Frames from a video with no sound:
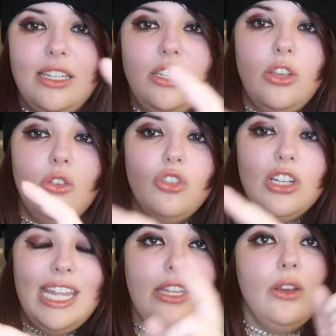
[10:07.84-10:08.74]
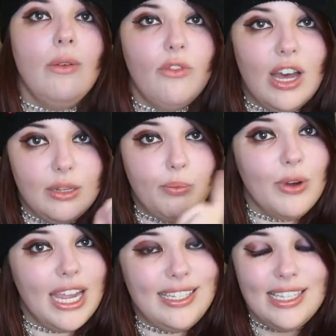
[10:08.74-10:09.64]
So usually you can find a
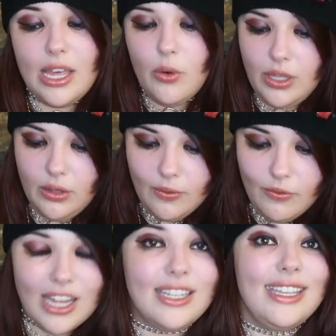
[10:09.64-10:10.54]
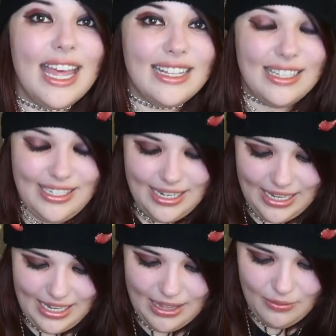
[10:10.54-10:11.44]
bracelet or you can find a necklace in
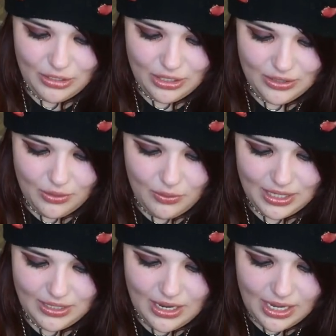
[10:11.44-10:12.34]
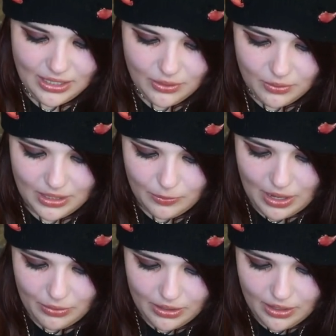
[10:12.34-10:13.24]
here, which is always nice, always
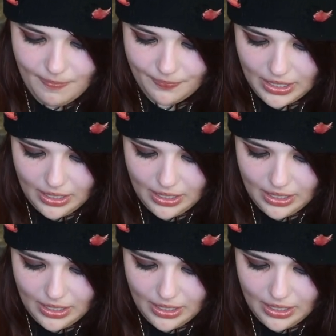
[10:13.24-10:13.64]
welcome.